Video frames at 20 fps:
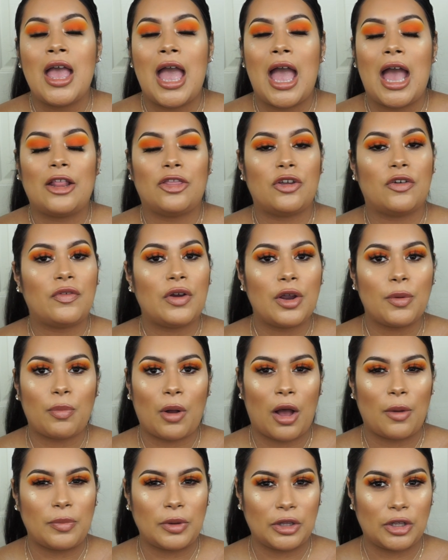And they're very
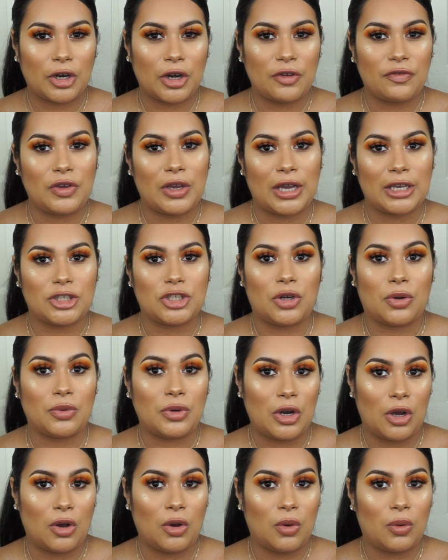popular. If you guys don't
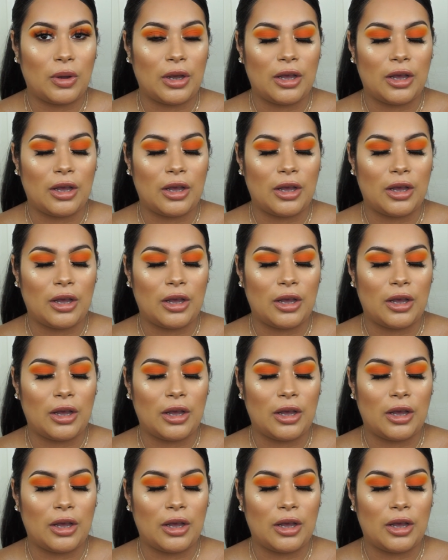know,